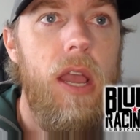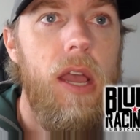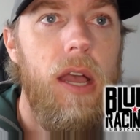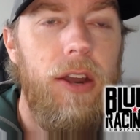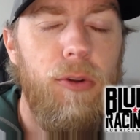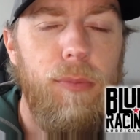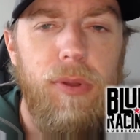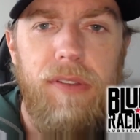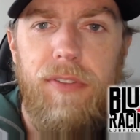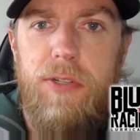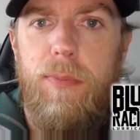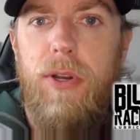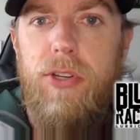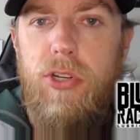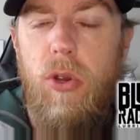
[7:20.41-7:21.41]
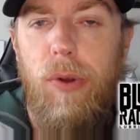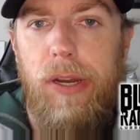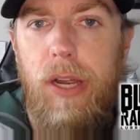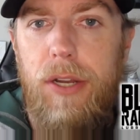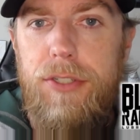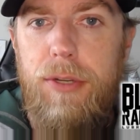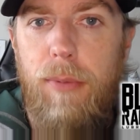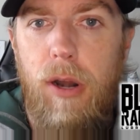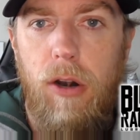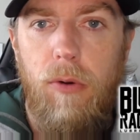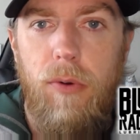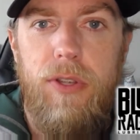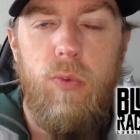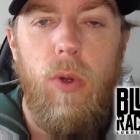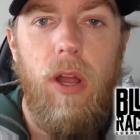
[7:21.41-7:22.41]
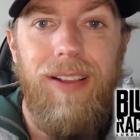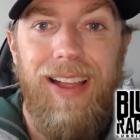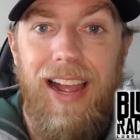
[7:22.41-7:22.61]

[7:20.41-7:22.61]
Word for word: I don't believe there's much going on tomorrow as well.